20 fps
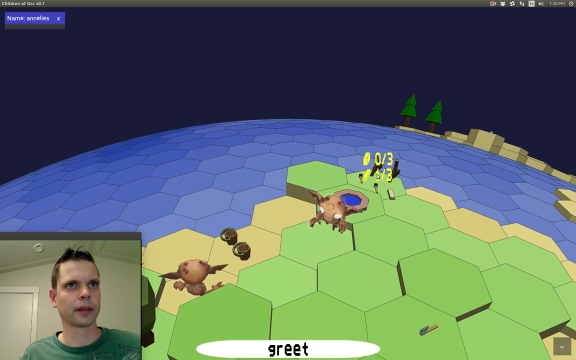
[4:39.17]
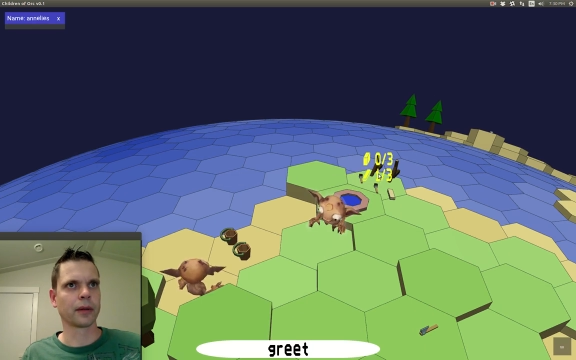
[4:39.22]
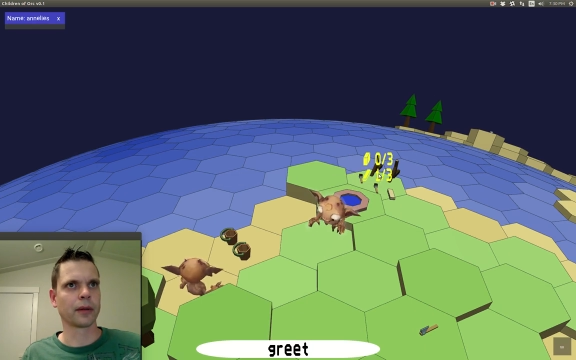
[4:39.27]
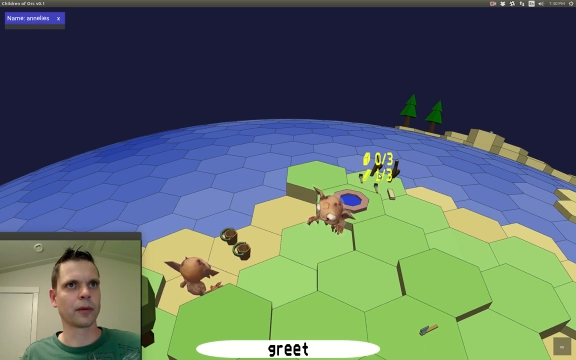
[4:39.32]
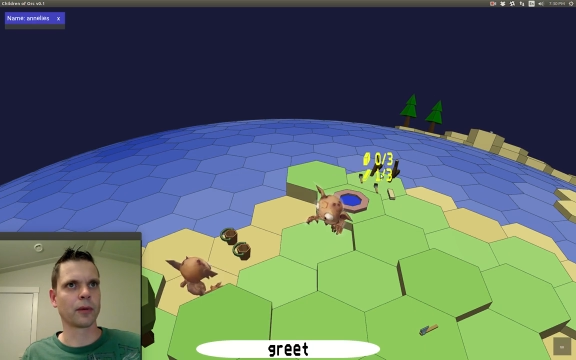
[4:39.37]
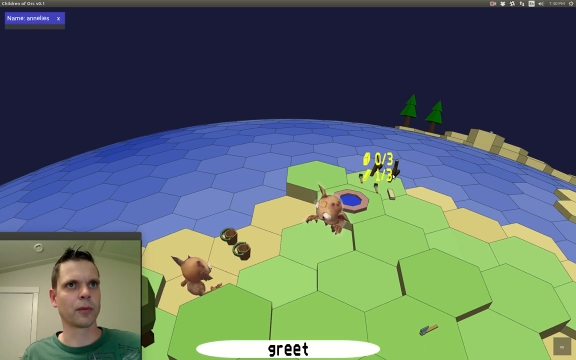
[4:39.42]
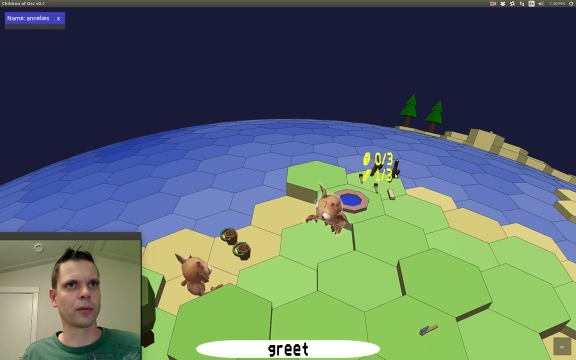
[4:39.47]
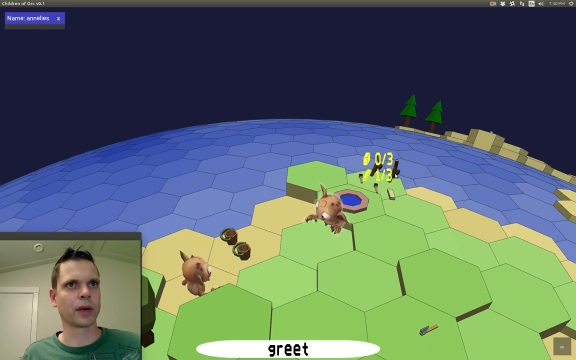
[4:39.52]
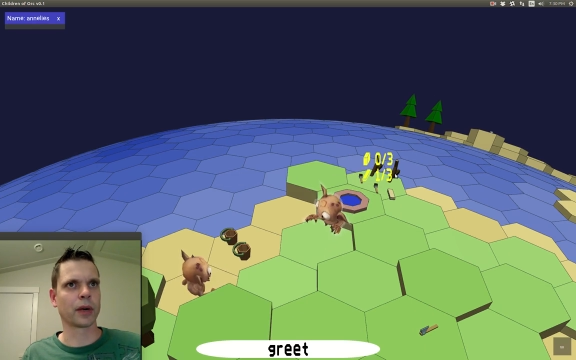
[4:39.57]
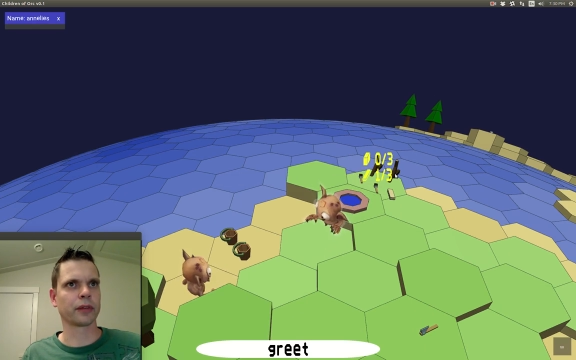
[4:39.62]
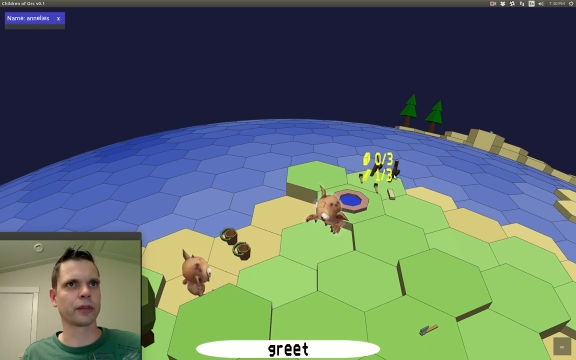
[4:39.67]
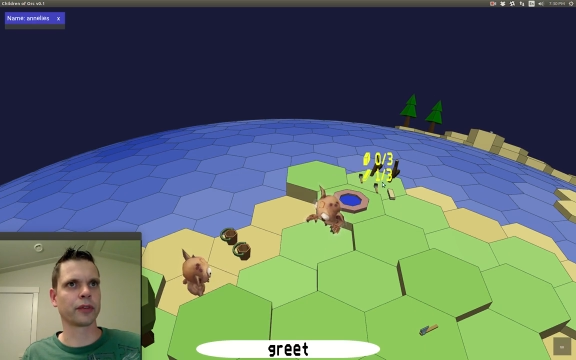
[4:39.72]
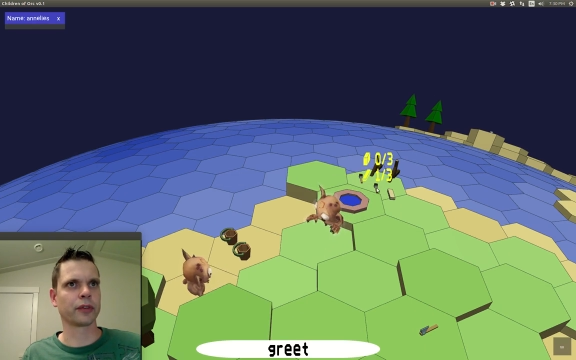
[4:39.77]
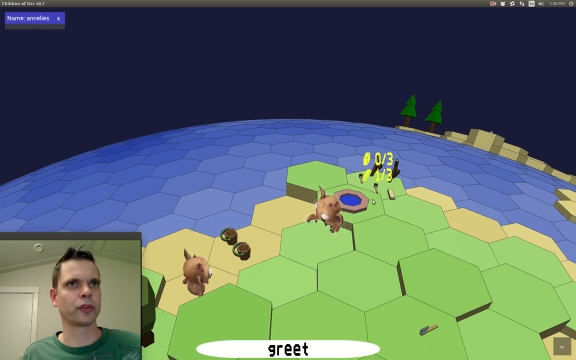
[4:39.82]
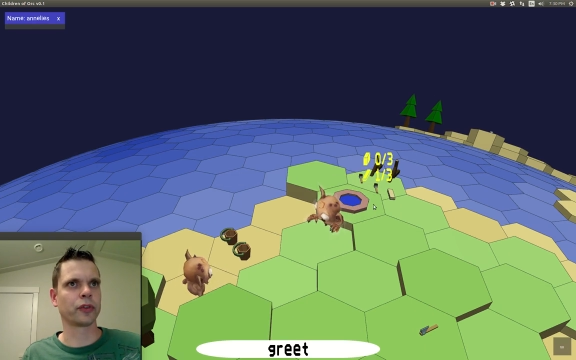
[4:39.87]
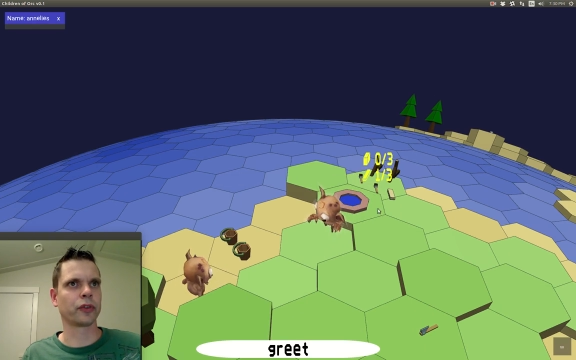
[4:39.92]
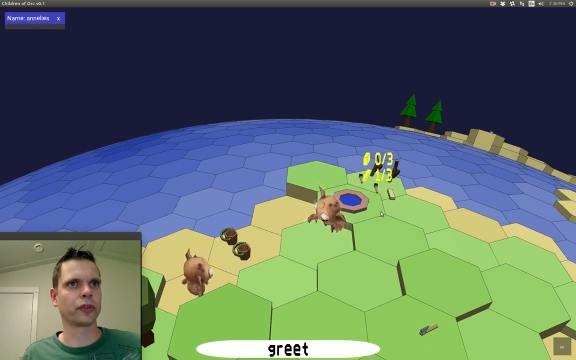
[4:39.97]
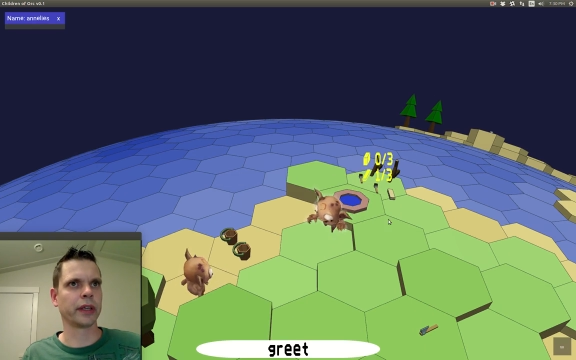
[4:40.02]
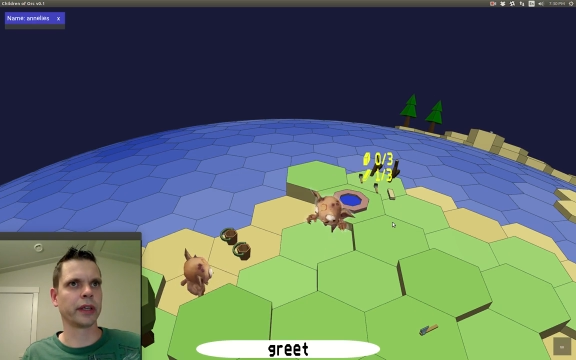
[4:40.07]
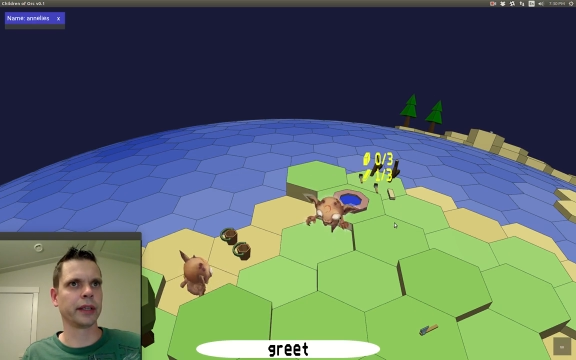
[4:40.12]
one of the
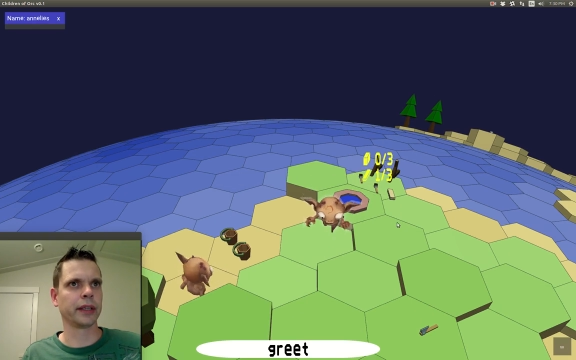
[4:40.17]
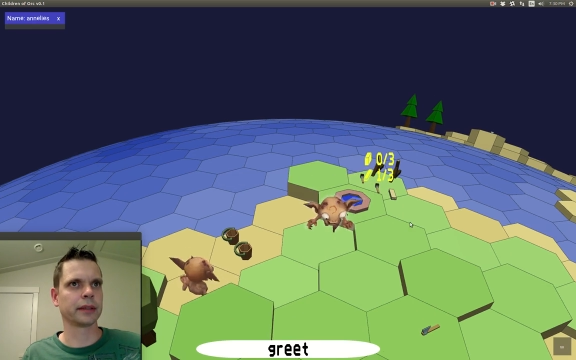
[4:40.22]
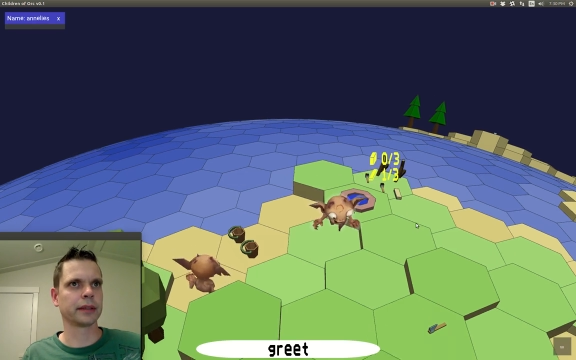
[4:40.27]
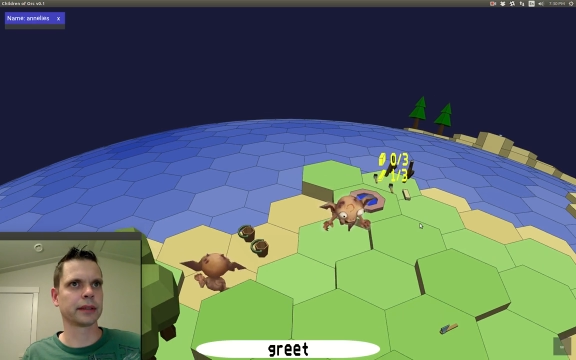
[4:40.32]
3